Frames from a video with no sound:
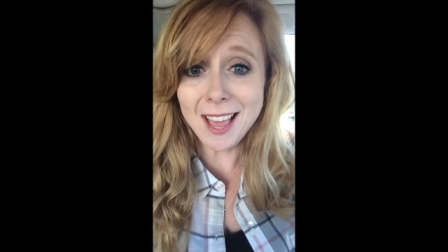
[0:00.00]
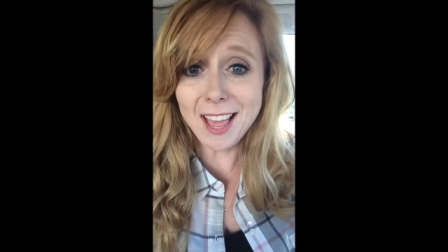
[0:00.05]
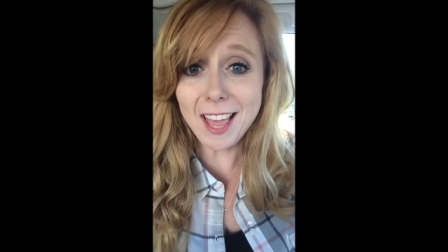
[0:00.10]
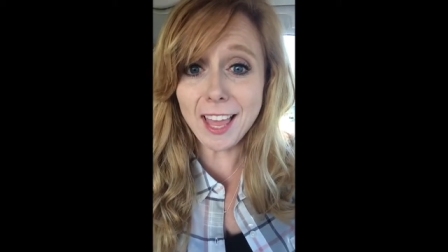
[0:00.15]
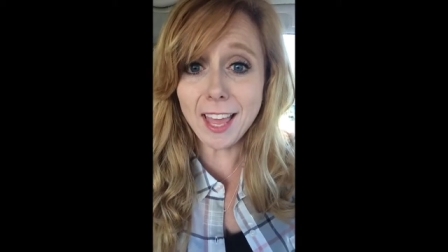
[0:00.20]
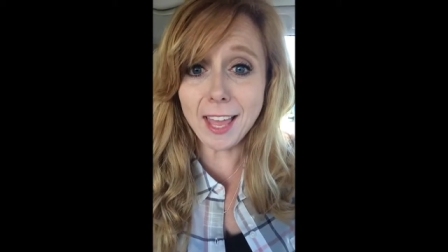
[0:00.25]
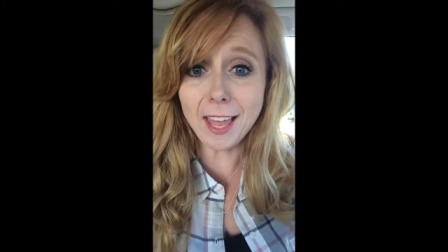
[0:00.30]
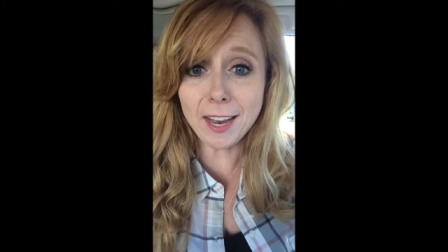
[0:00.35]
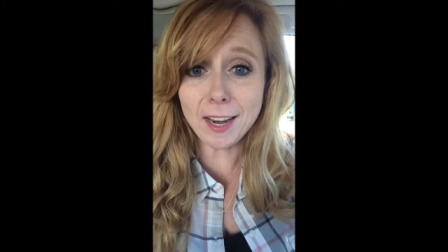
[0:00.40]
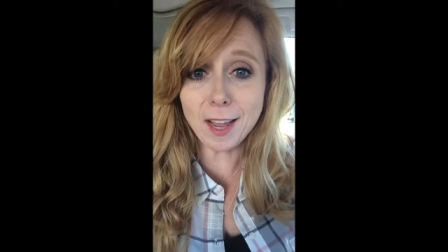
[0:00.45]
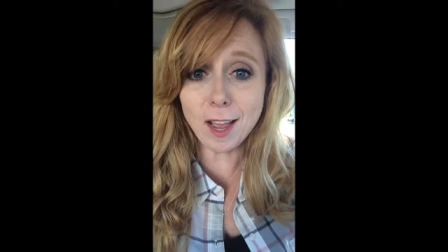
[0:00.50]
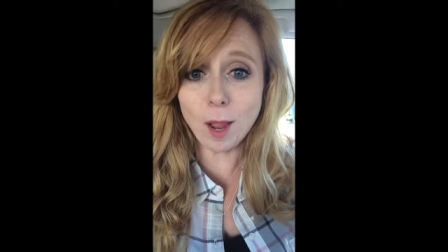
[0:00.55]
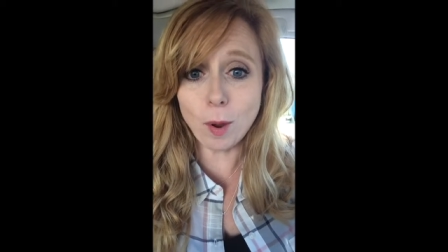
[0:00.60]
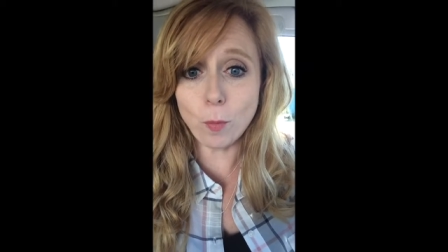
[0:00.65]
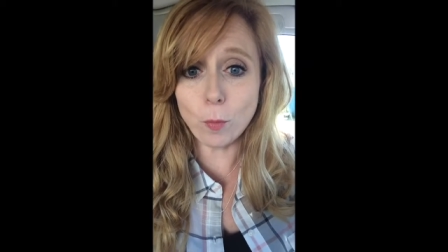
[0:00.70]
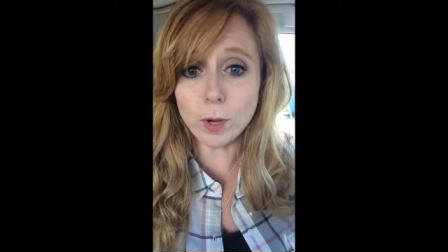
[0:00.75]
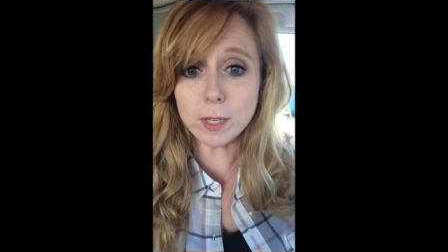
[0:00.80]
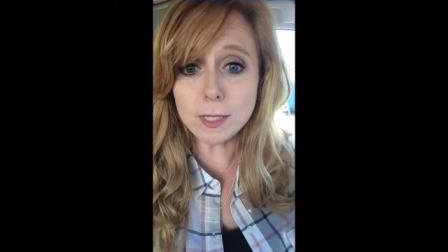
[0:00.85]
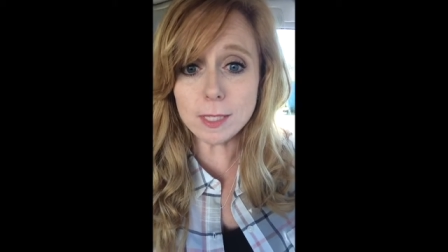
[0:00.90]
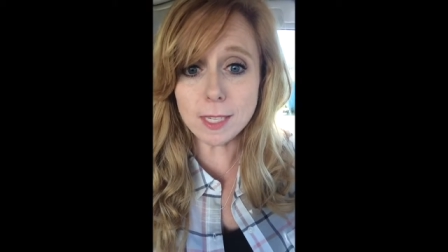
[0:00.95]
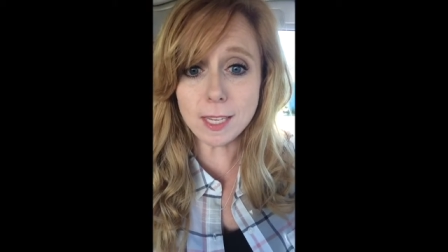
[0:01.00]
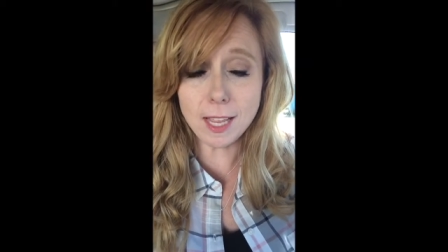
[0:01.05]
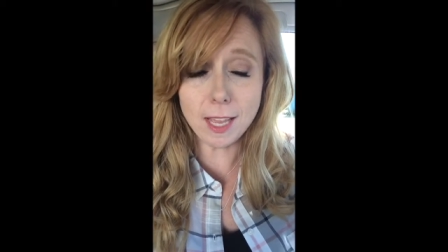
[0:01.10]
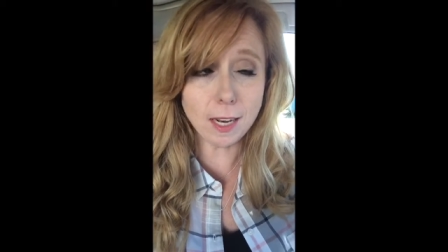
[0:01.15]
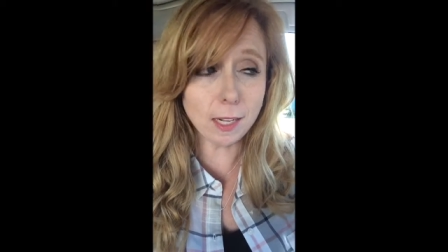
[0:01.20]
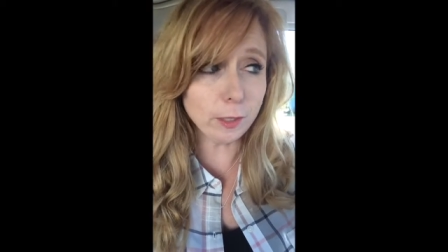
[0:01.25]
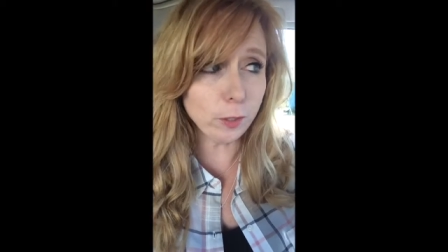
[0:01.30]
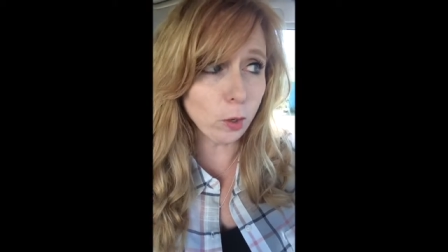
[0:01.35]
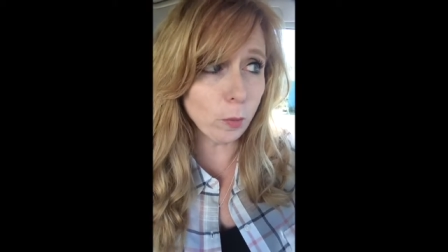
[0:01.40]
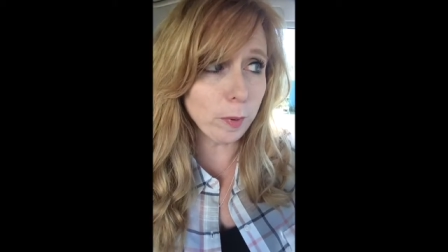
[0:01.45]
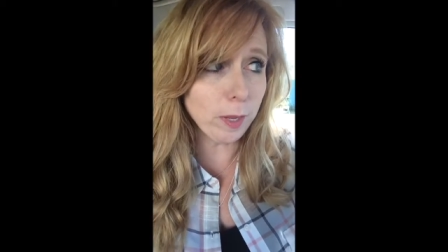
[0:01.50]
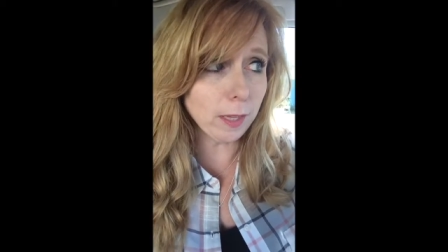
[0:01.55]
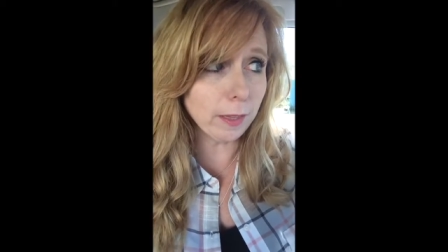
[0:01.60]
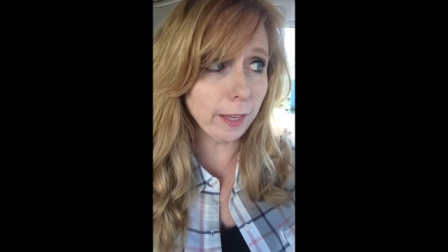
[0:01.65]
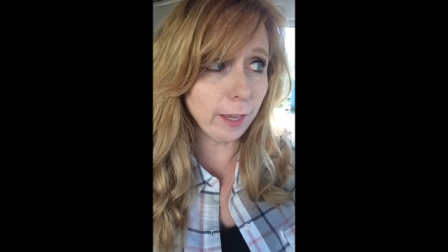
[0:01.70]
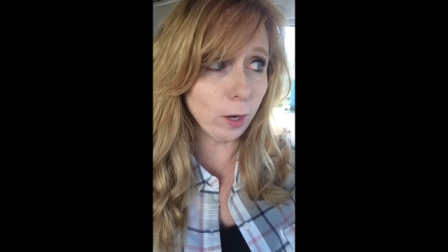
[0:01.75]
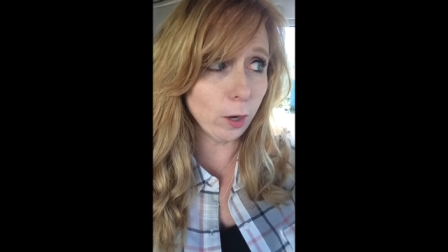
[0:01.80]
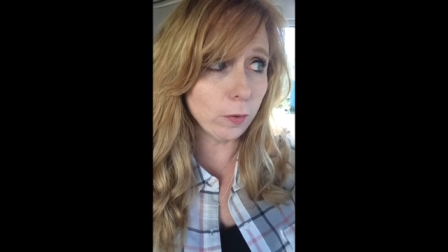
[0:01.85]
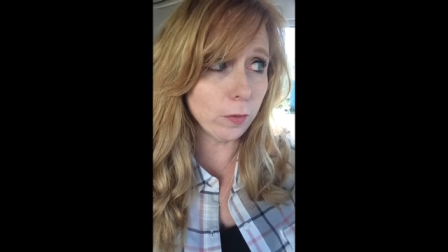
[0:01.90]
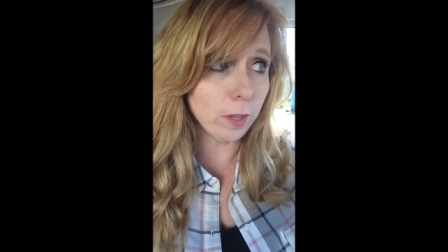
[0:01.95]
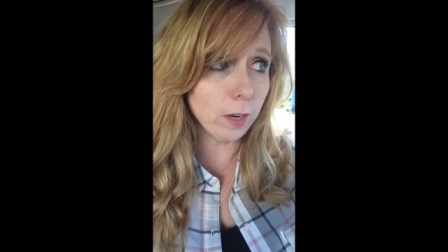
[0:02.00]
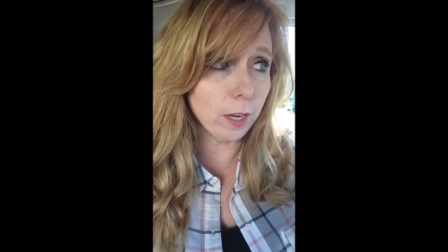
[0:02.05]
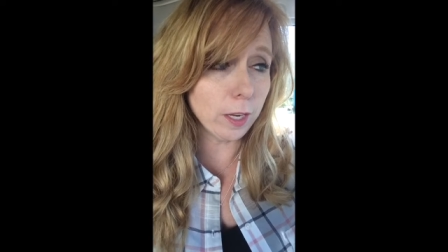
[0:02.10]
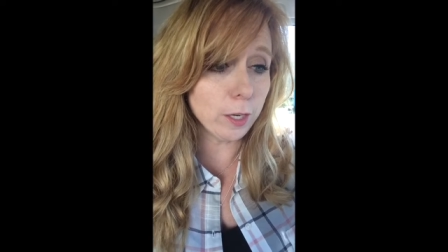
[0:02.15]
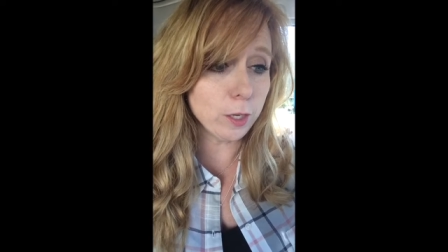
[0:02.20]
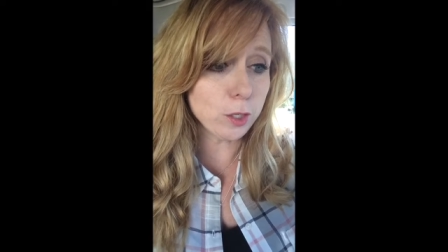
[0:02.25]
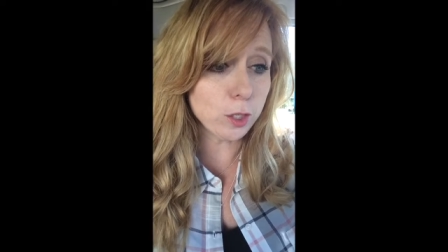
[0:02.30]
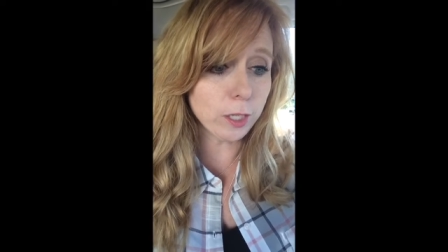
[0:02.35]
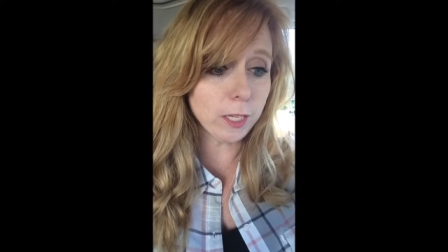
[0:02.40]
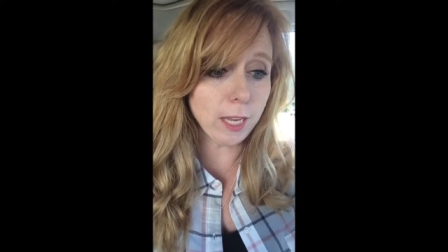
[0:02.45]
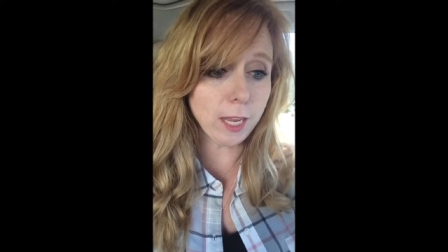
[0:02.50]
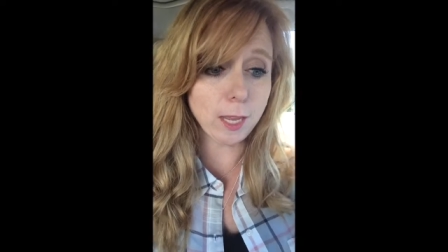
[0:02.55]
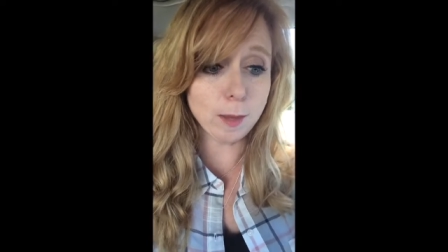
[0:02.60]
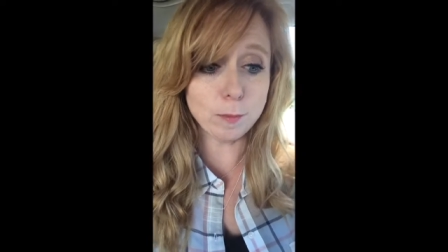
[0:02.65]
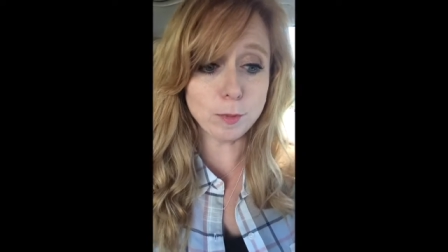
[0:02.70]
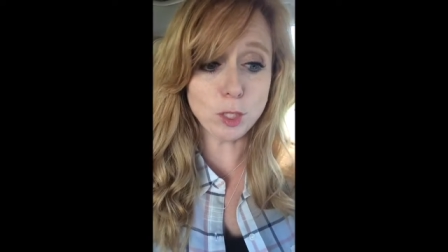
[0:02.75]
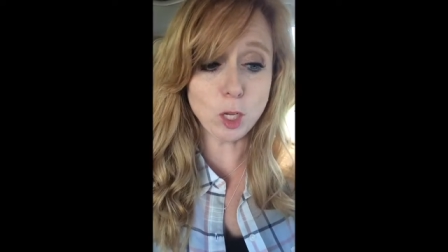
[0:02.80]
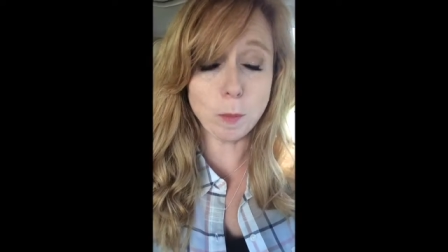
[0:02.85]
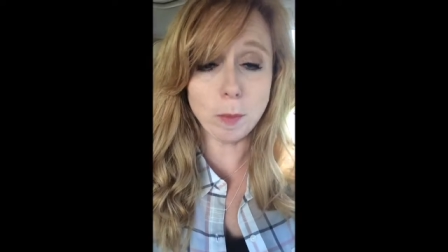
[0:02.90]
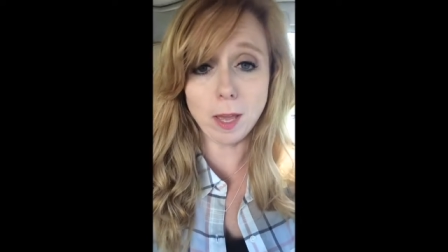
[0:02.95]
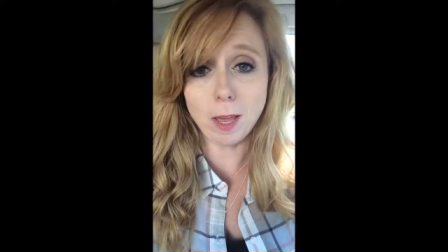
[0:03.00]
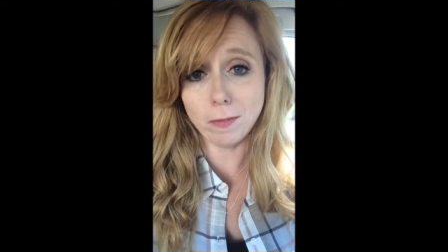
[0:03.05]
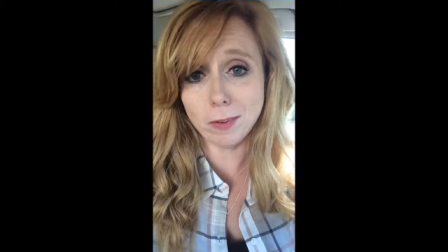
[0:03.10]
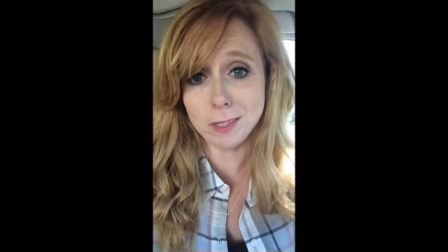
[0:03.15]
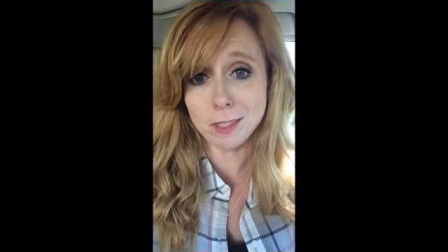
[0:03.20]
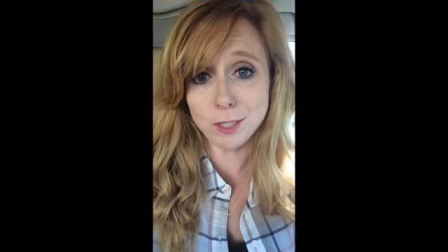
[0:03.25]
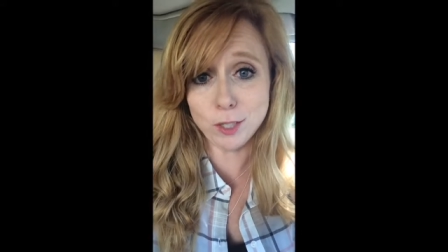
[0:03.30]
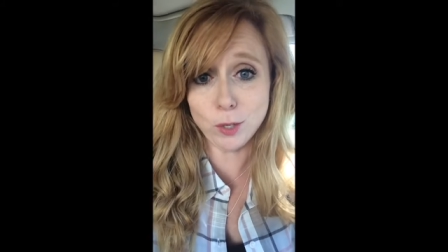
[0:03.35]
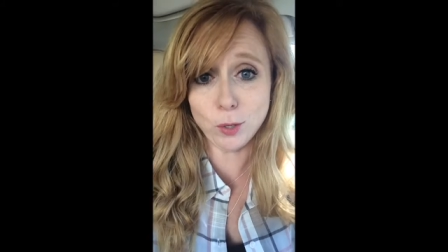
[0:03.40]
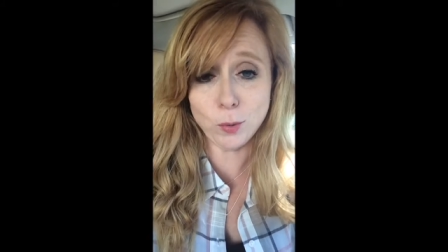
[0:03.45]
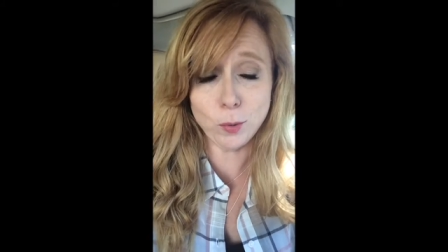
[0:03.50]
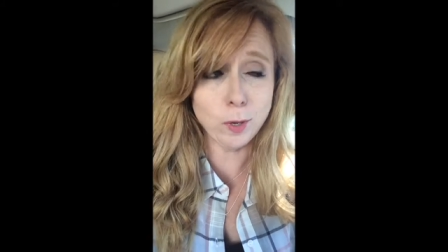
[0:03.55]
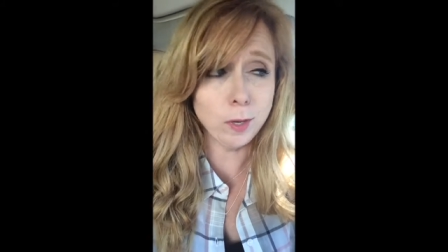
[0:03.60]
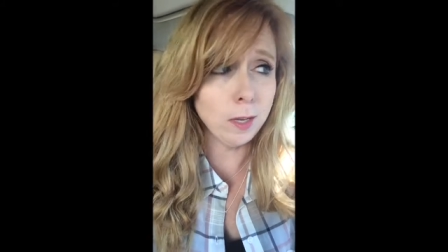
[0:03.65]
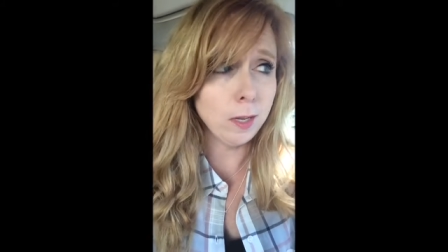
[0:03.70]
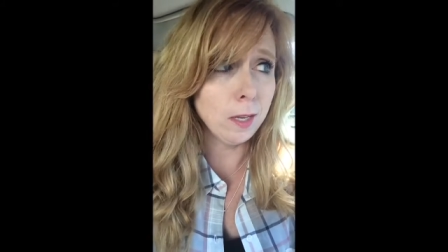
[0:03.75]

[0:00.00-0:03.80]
and I'm once again a little bit later than I usually am so I'm having to